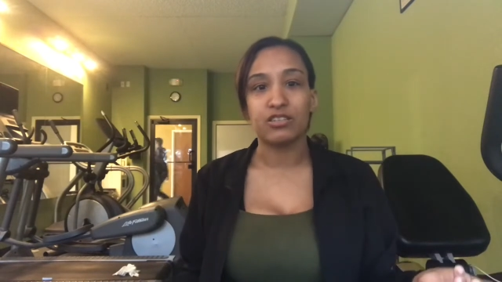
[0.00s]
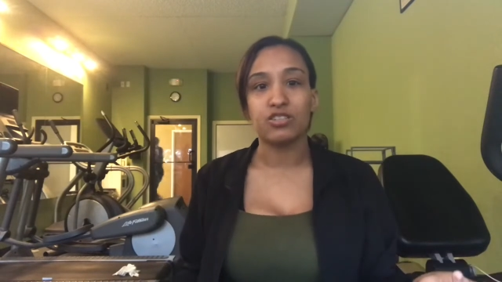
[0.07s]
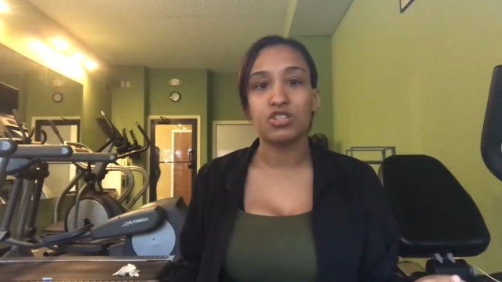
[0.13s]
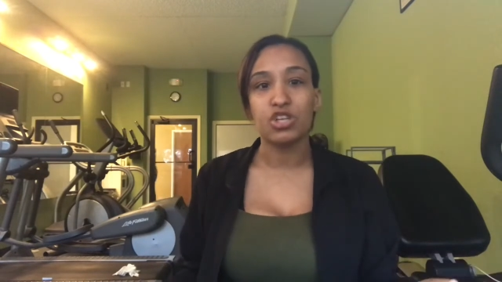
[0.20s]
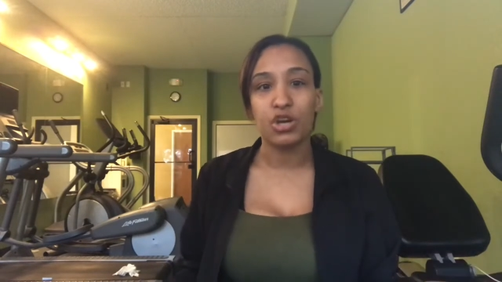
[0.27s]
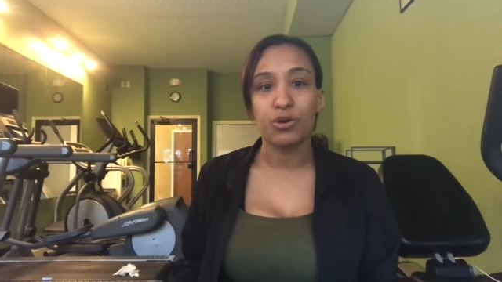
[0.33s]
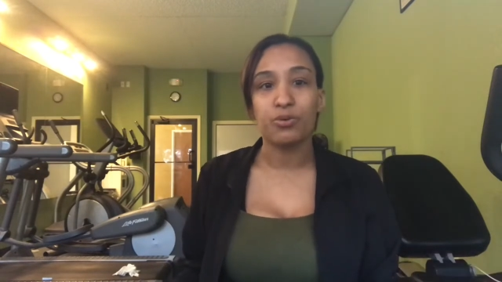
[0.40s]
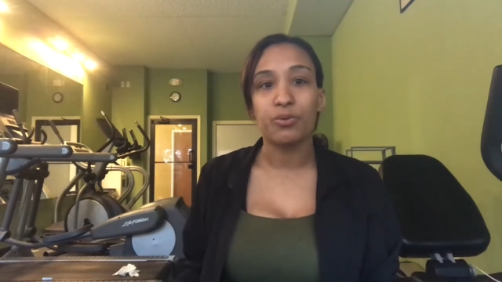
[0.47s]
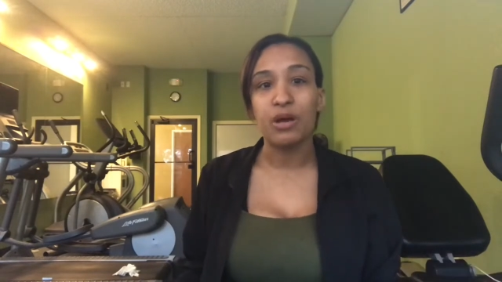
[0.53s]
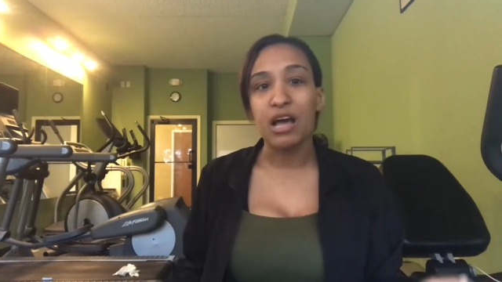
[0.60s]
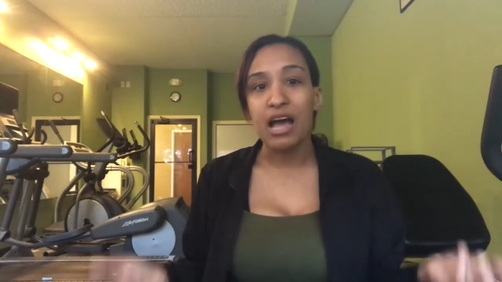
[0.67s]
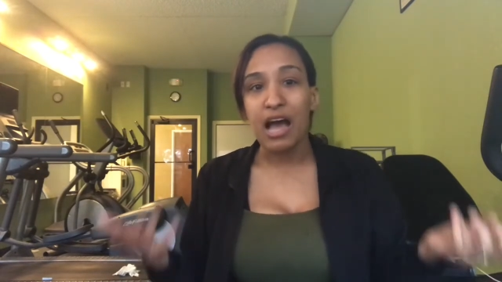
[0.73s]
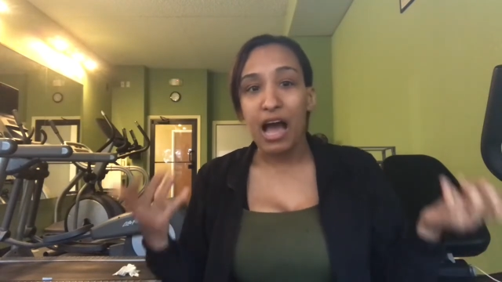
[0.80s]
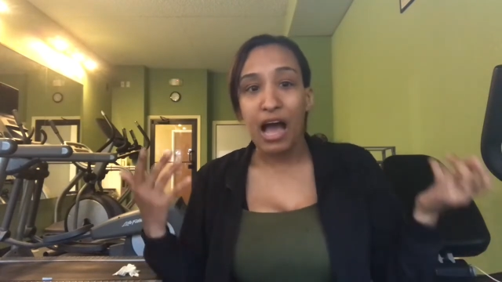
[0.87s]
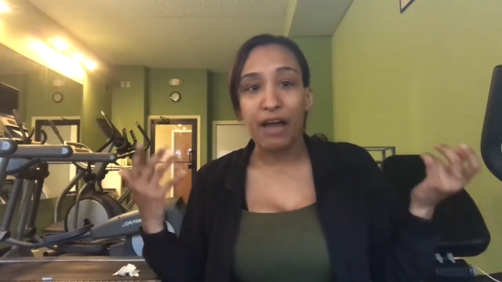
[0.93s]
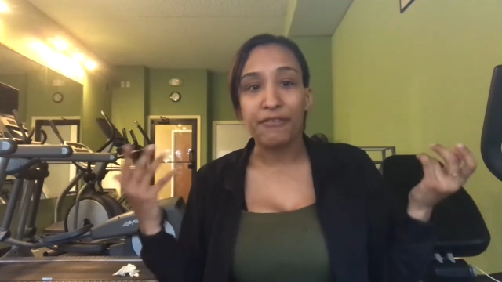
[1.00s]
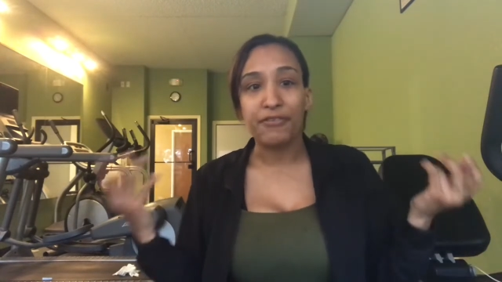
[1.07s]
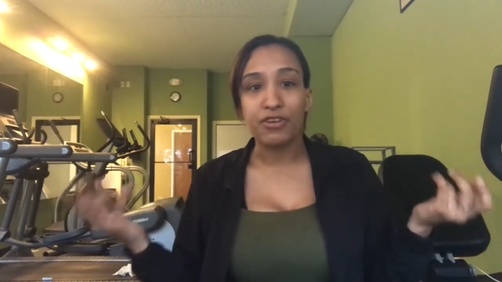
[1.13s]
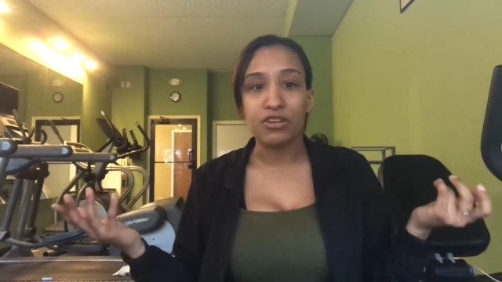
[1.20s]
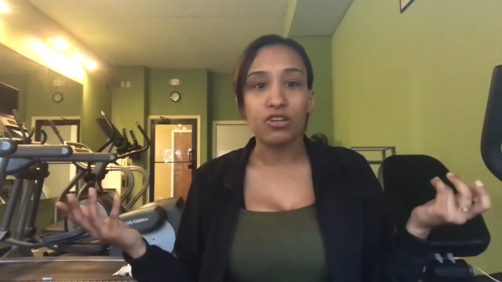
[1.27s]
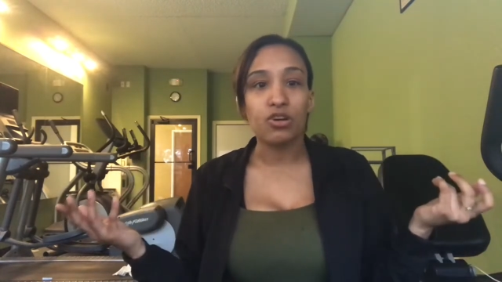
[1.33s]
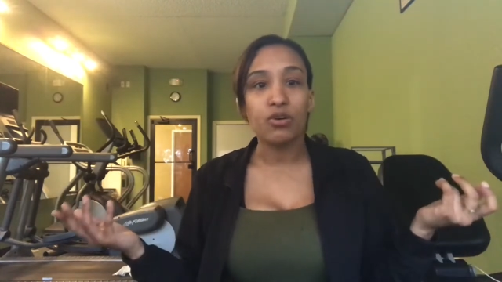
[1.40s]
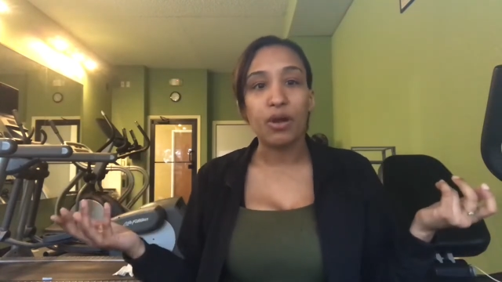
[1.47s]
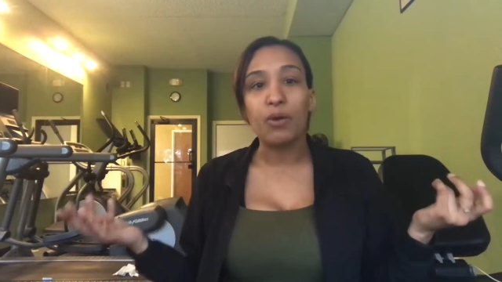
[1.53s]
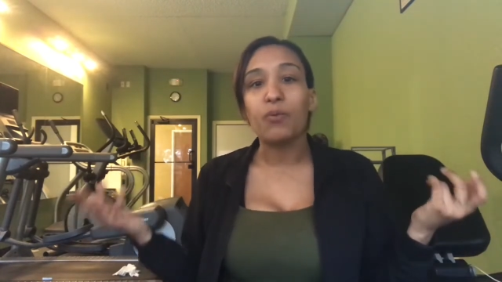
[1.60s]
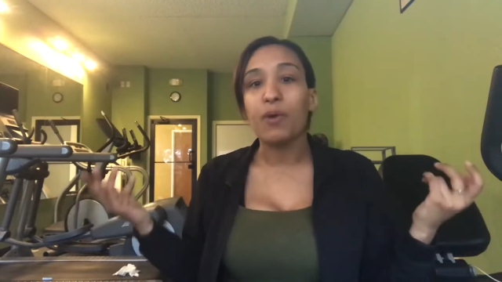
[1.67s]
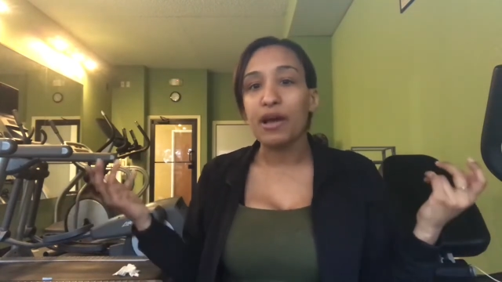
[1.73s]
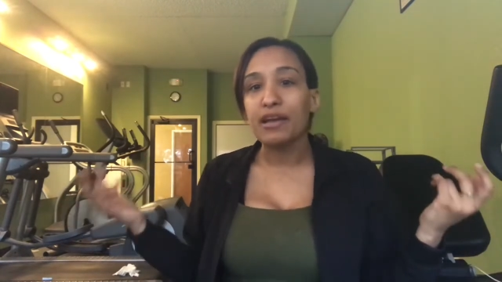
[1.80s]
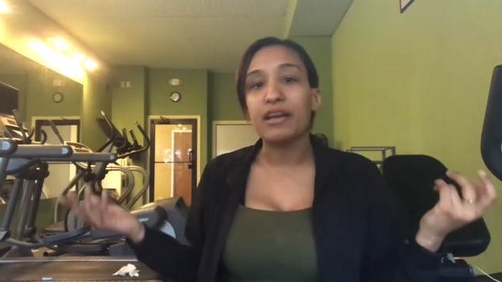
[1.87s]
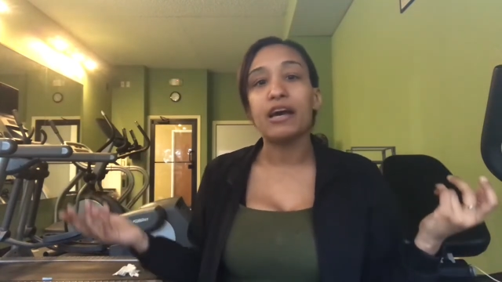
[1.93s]
So I figured, okay,
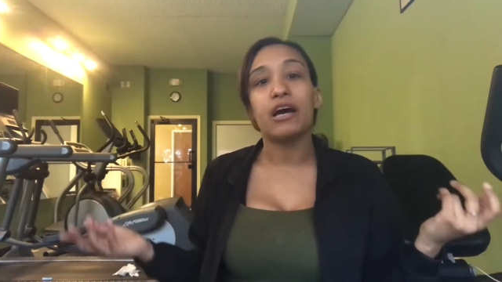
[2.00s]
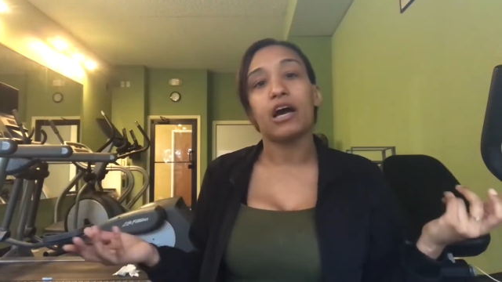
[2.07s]
why not?